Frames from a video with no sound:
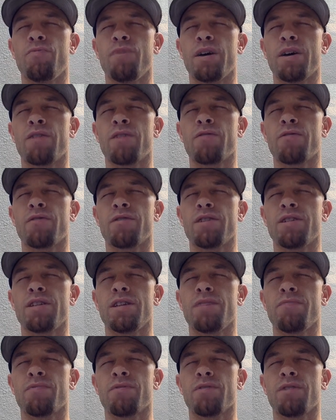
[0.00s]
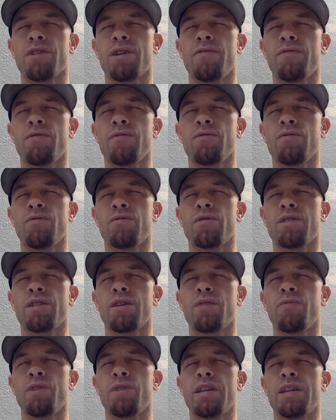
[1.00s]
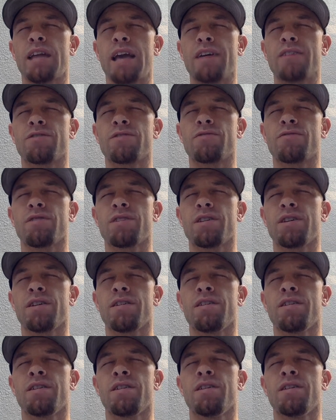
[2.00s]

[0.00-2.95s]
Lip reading: better on a deeper level, Lord, that we naturally